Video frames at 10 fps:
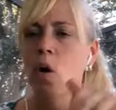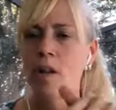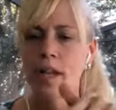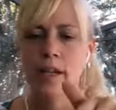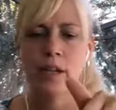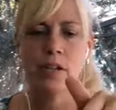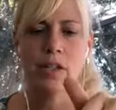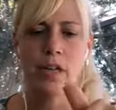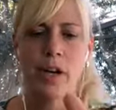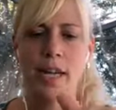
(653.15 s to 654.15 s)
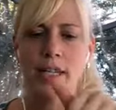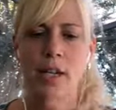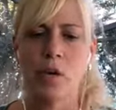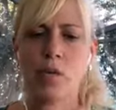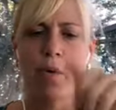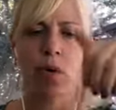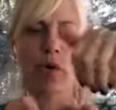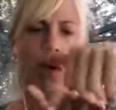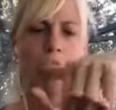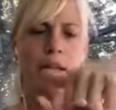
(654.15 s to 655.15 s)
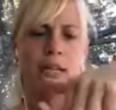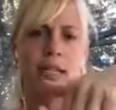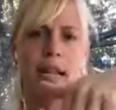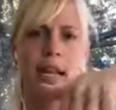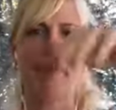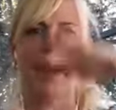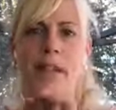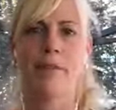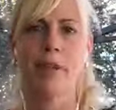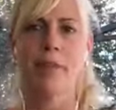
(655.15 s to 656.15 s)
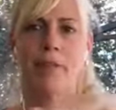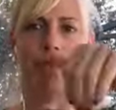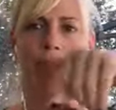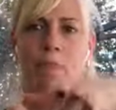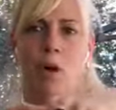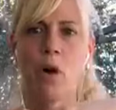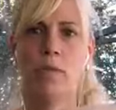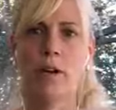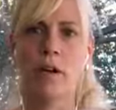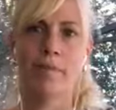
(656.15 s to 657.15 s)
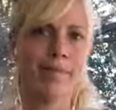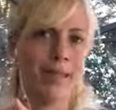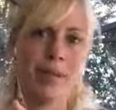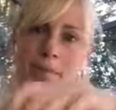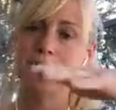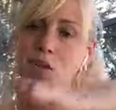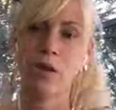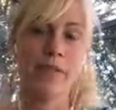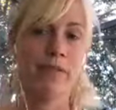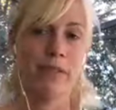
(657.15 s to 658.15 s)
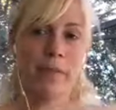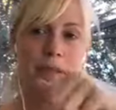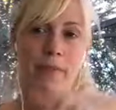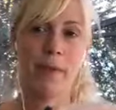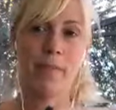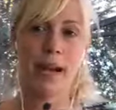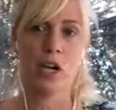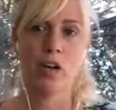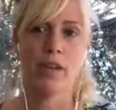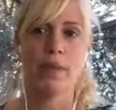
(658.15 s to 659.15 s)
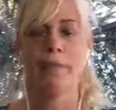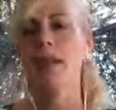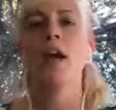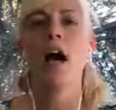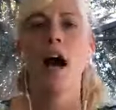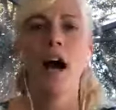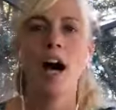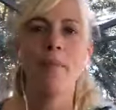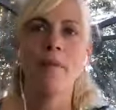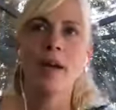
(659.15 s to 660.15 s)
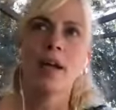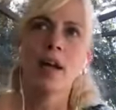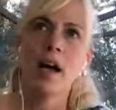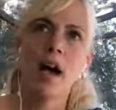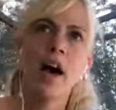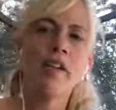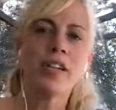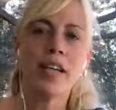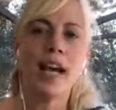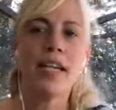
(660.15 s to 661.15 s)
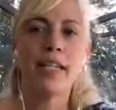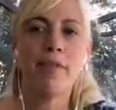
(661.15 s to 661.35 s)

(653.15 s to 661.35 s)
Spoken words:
or that they're not, or they stand but then they flip their foot over. Sometimes they don't even flip their foot back over. Other signs